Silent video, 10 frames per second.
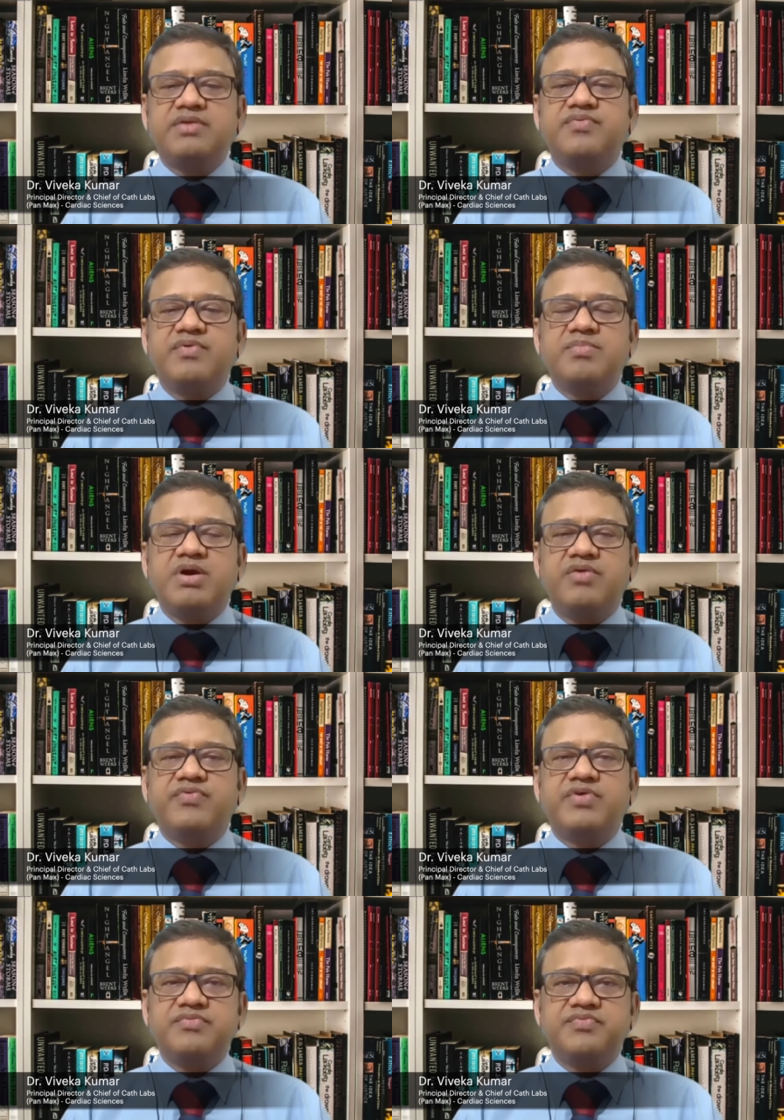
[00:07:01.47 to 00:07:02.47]
from
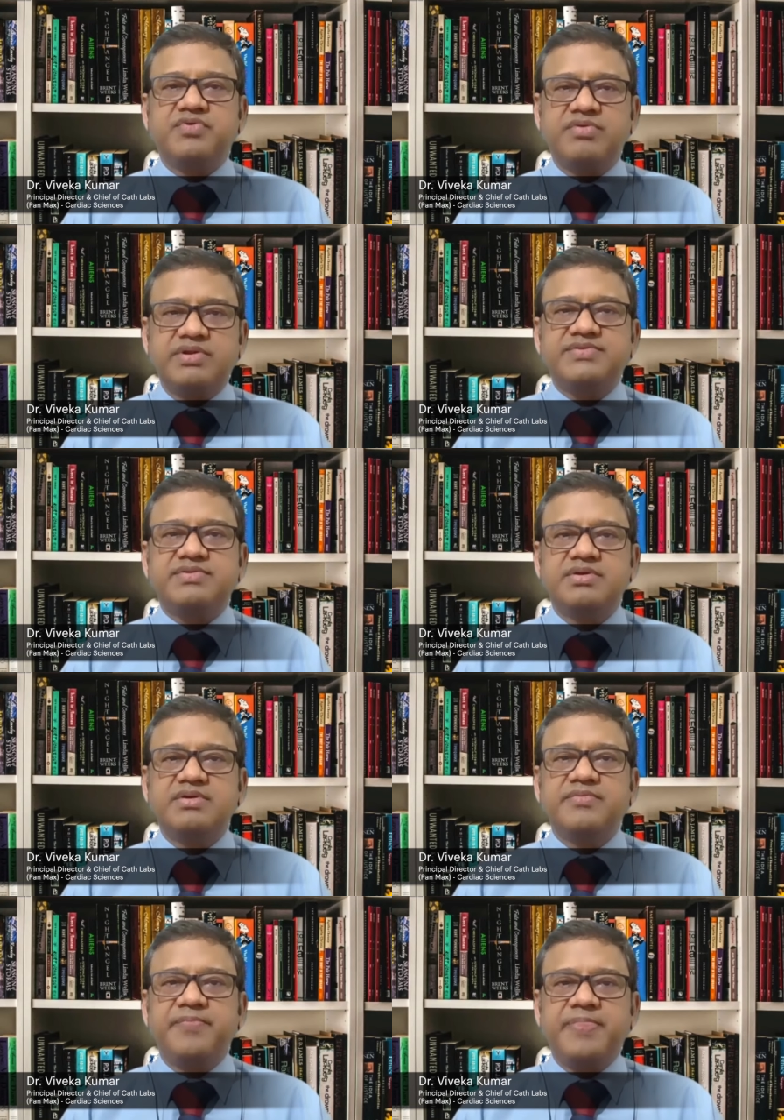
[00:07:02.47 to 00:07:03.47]
comfort of your wrist?
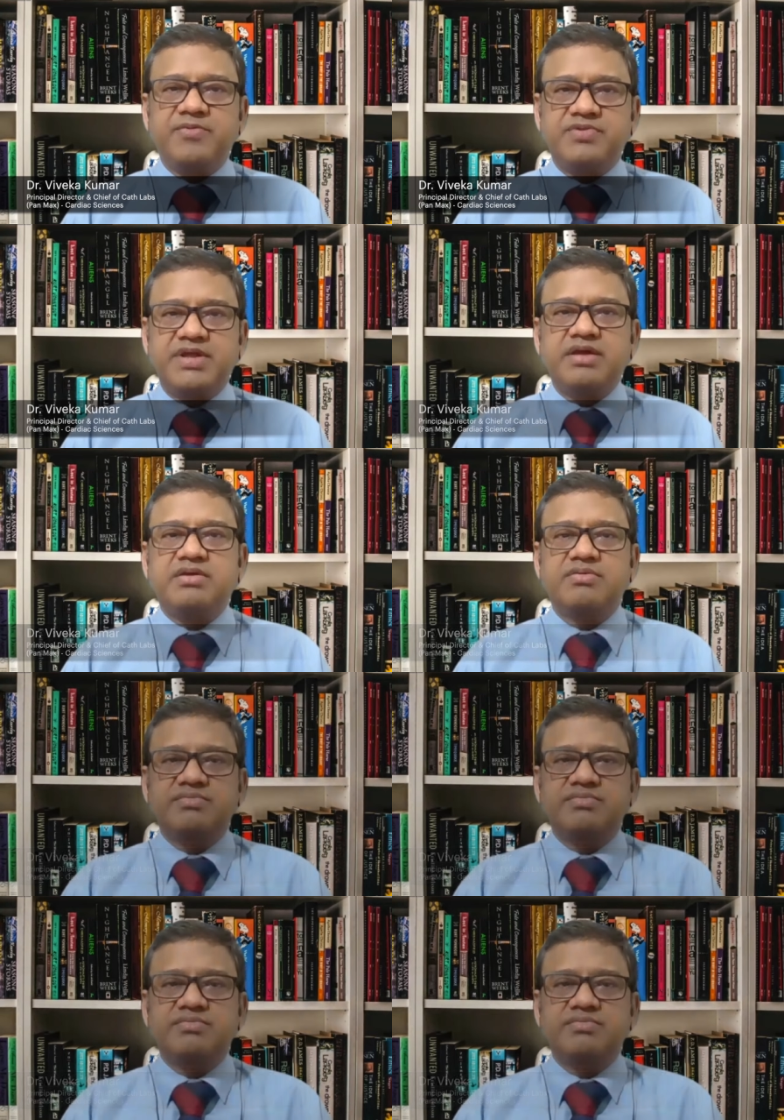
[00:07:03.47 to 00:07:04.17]
Thank you.